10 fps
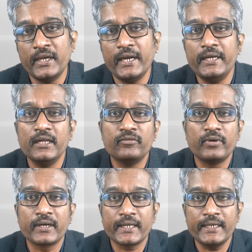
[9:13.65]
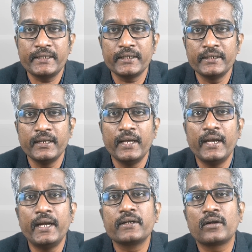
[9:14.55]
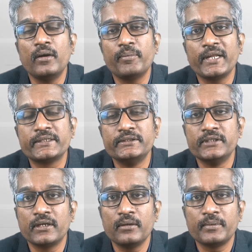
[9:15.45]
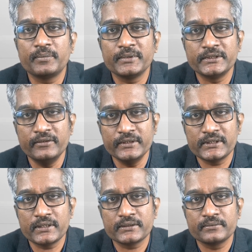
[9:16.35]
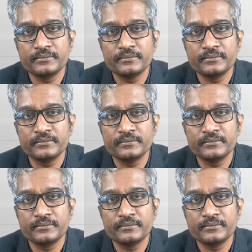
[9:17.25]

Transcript: ideal for connected and complex general-purpose devices.